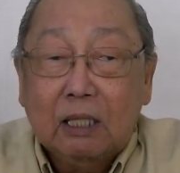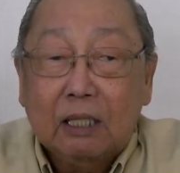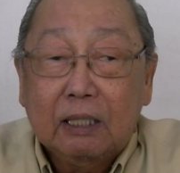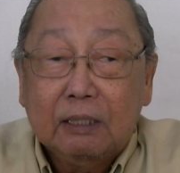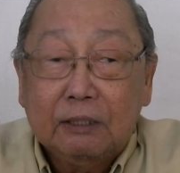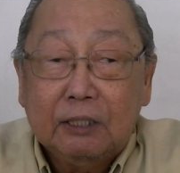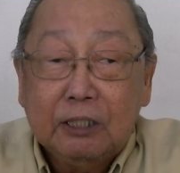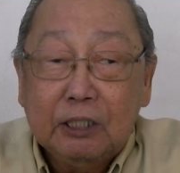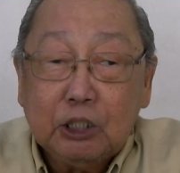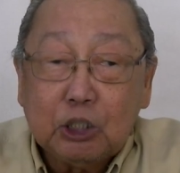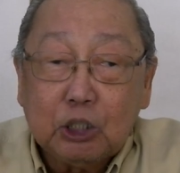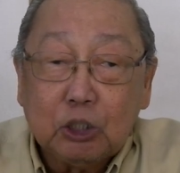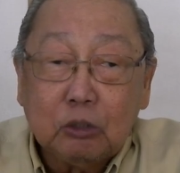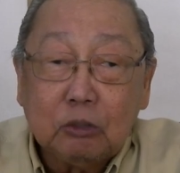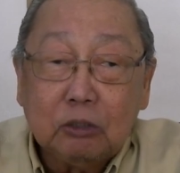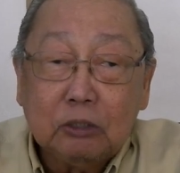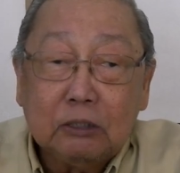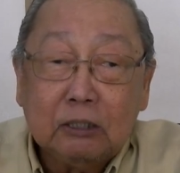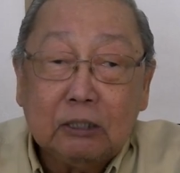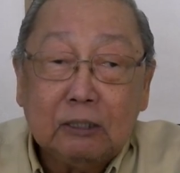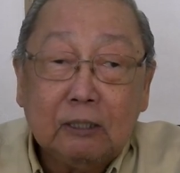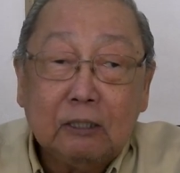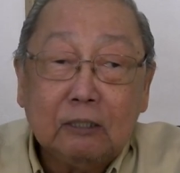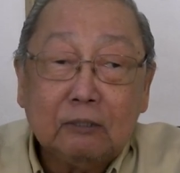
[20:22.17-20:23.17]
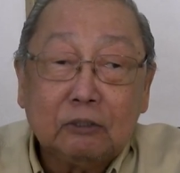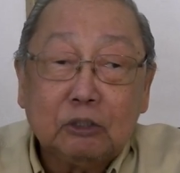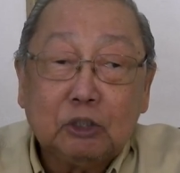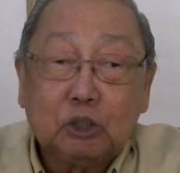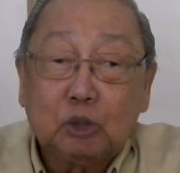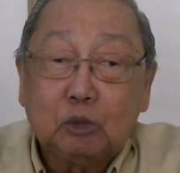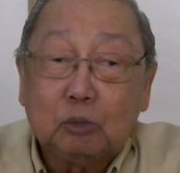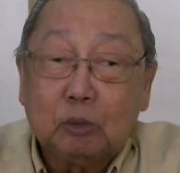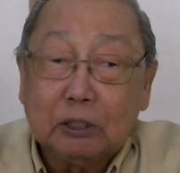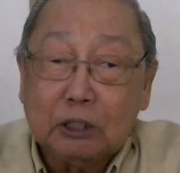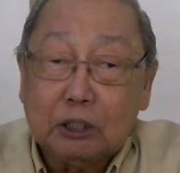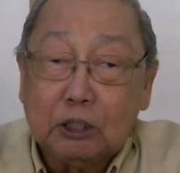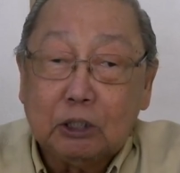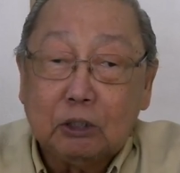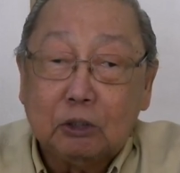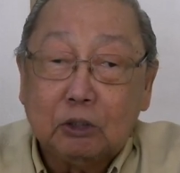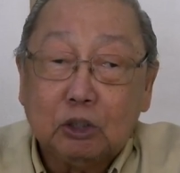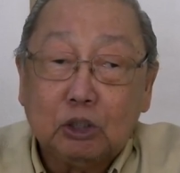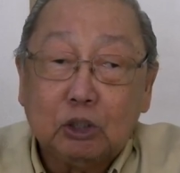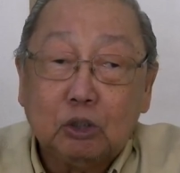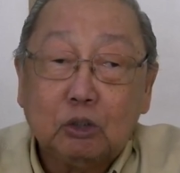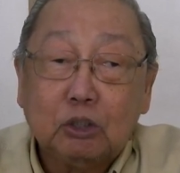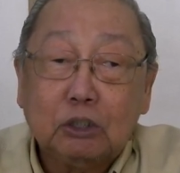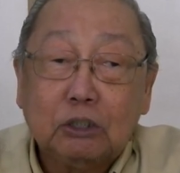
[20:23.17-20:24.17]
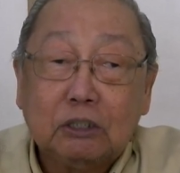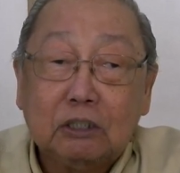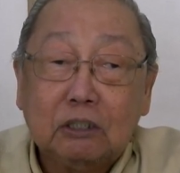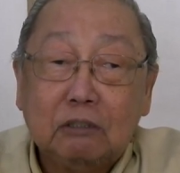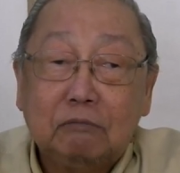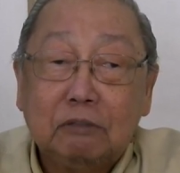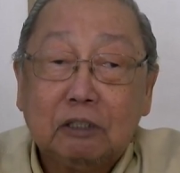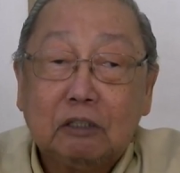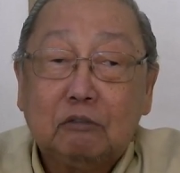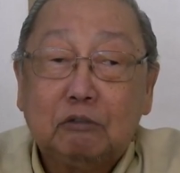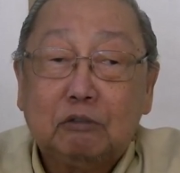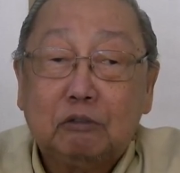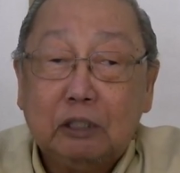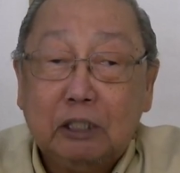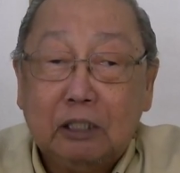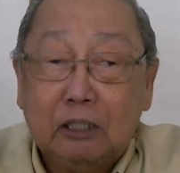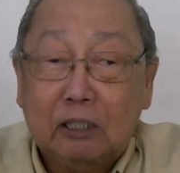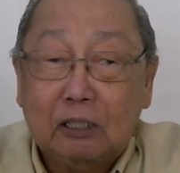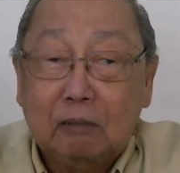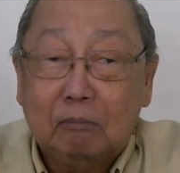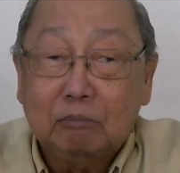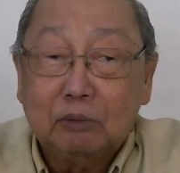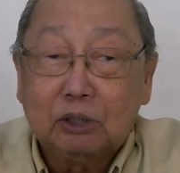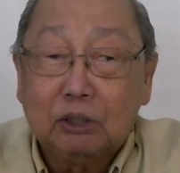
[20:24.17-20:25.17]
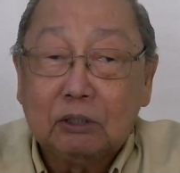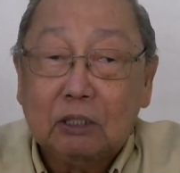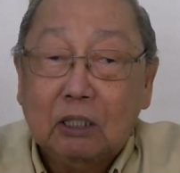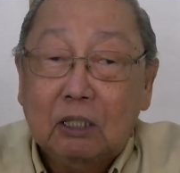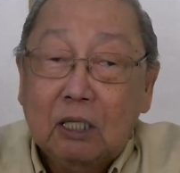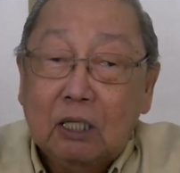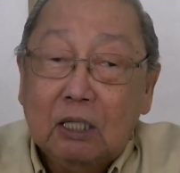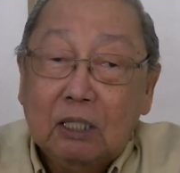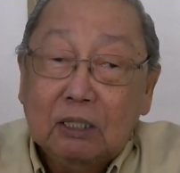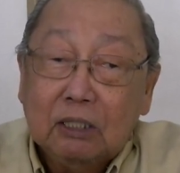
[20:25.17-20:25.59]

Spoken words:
additional restrictions on civic freedoms.